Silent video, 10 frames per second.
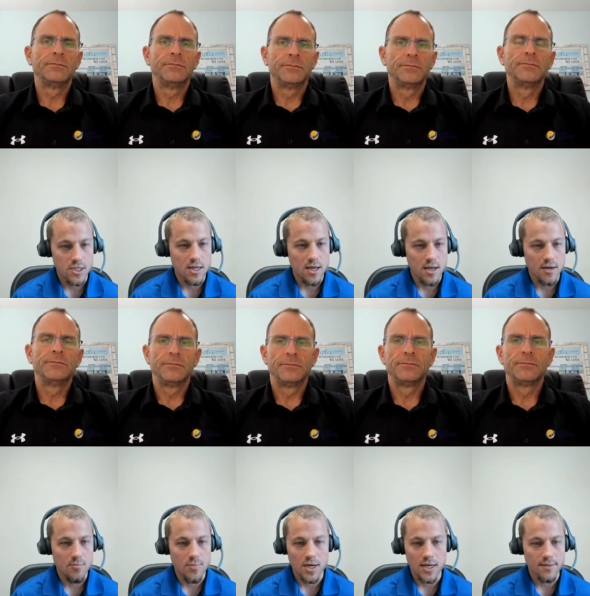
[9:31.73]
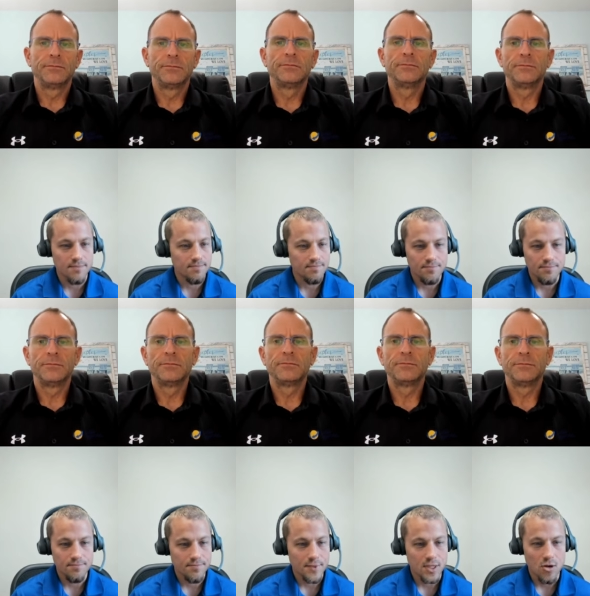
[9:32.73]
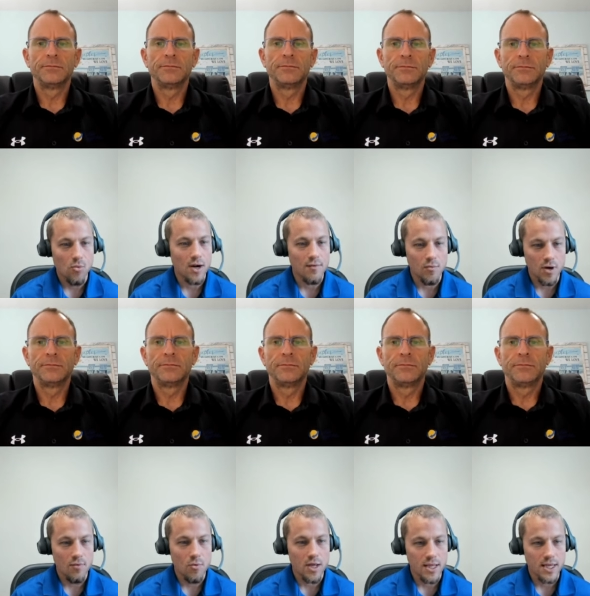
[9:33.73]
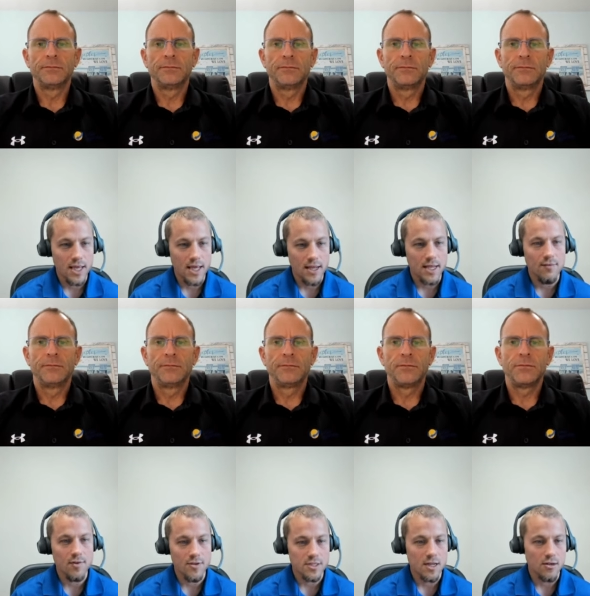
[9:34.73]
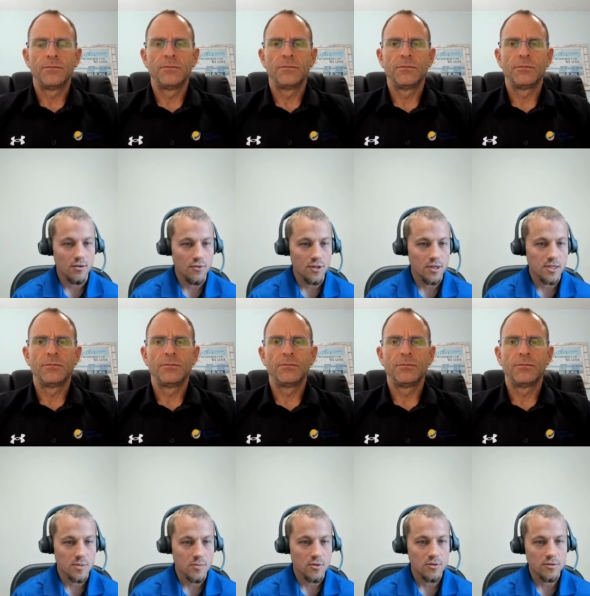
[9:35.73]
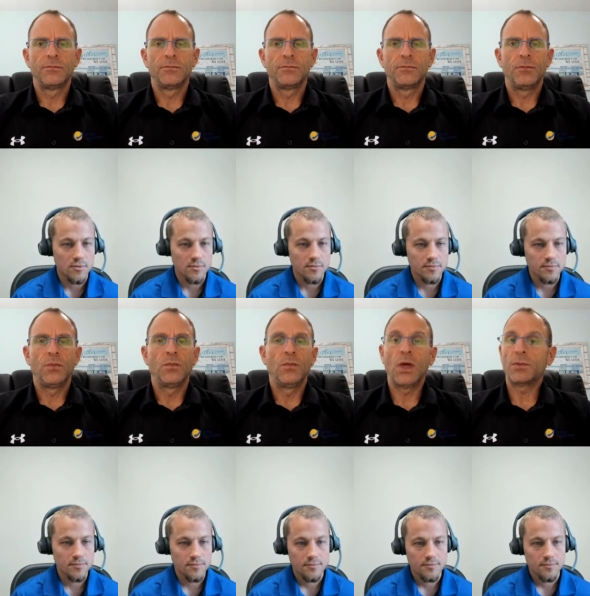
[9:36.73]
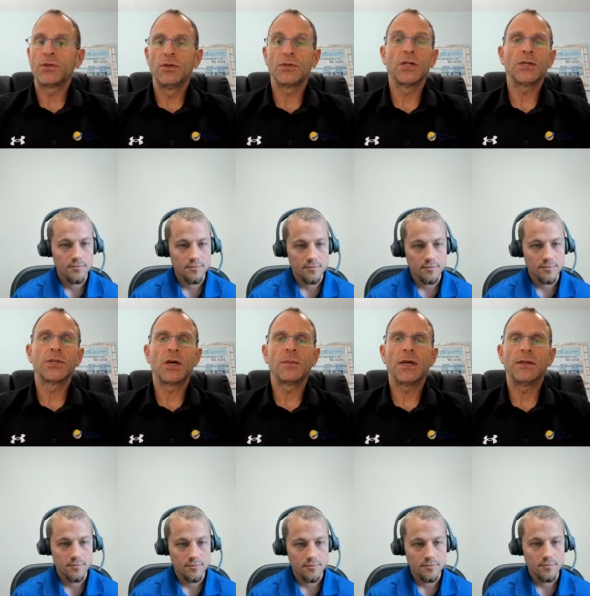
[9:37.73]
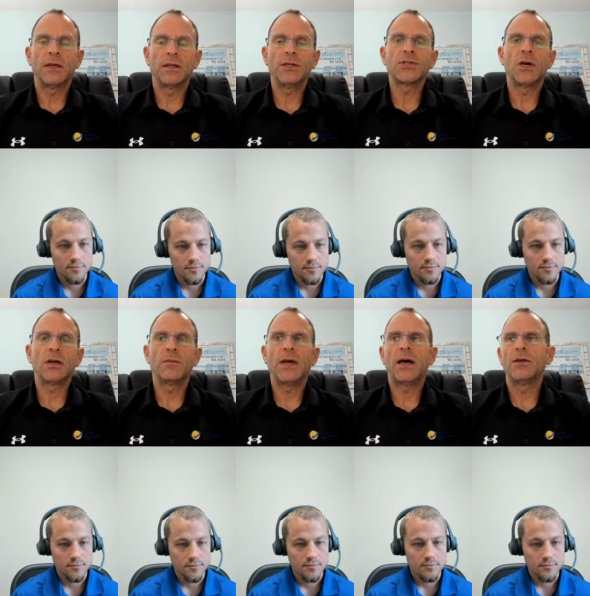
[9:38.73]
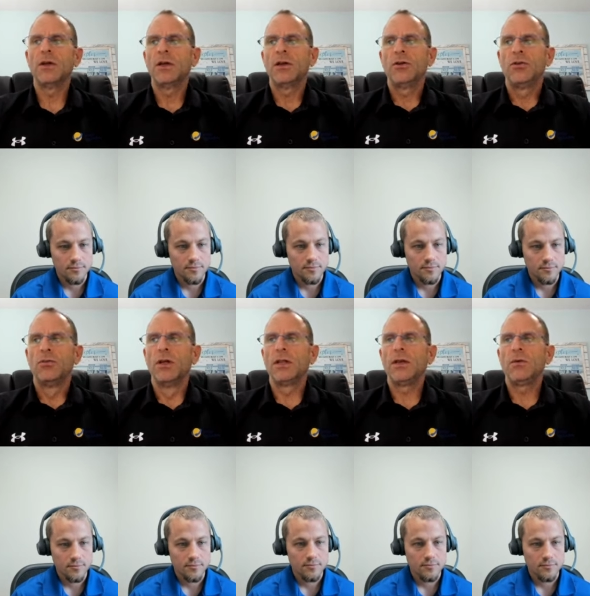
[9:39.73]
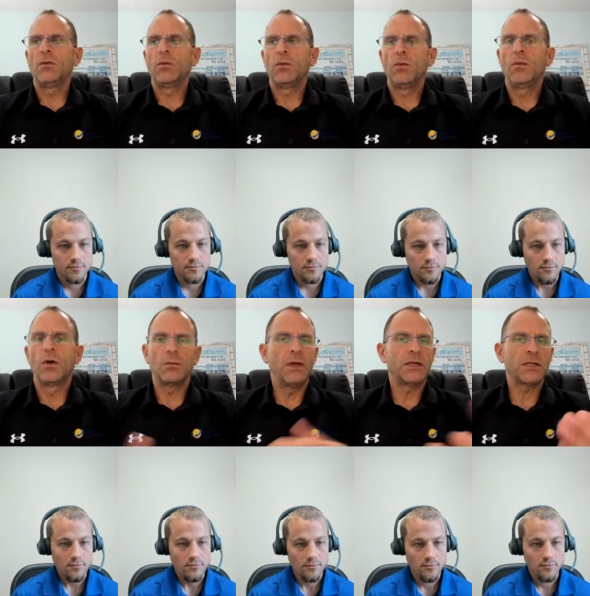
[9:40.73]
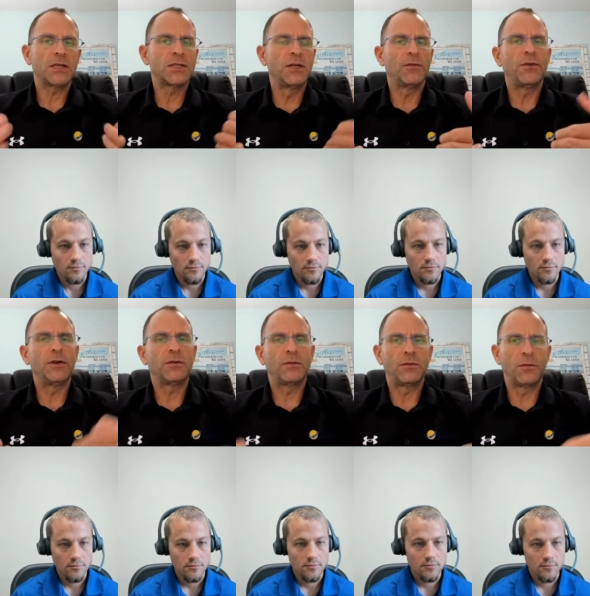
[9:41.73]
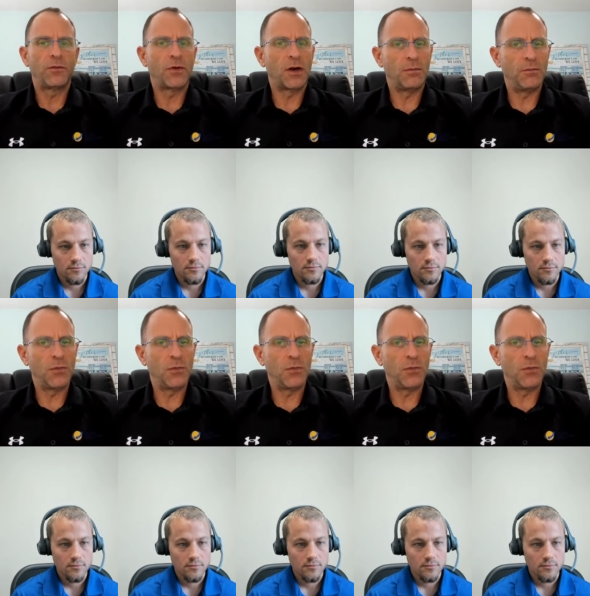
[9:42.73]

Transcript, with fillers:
Speaker 1: to sign by, you know, whatever whatever way they can, even if it's not good for the customer.
Speaker 2: Absolutely. So let's talk about that. Let's talk about really what makes us different from